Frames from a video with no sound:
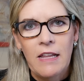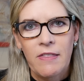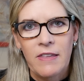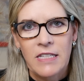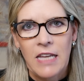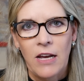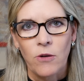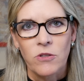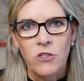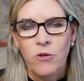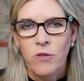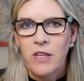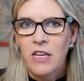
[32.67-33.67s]
at this
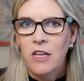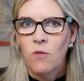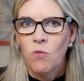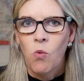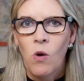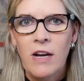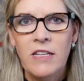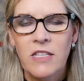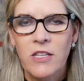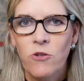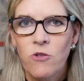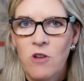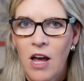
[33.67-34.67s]
house, you're thinking, what is
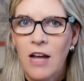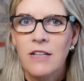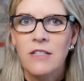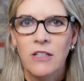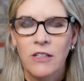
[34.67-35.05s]
there not to